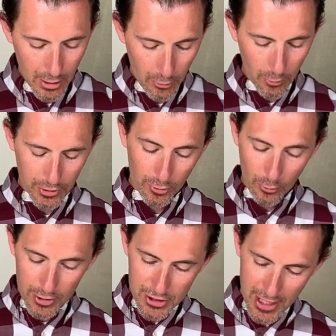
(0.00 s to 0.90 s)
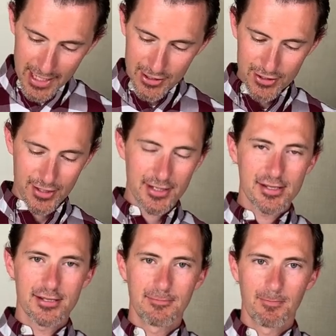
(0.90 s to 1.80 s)
when the Lord changes
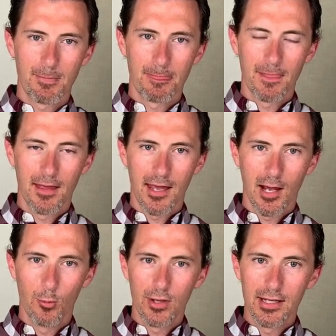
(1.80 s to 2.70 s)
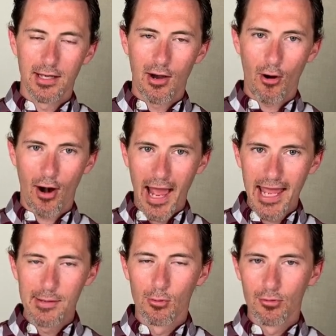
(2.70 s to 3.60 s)
us, and we are
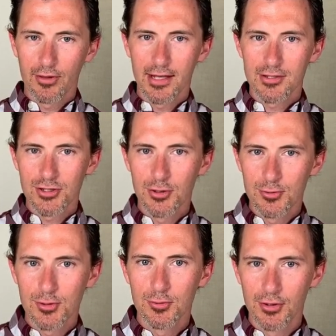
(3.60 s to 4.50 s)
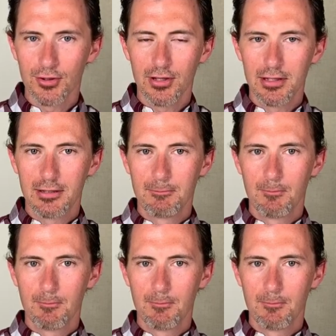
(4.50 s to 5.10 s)
able then to do good,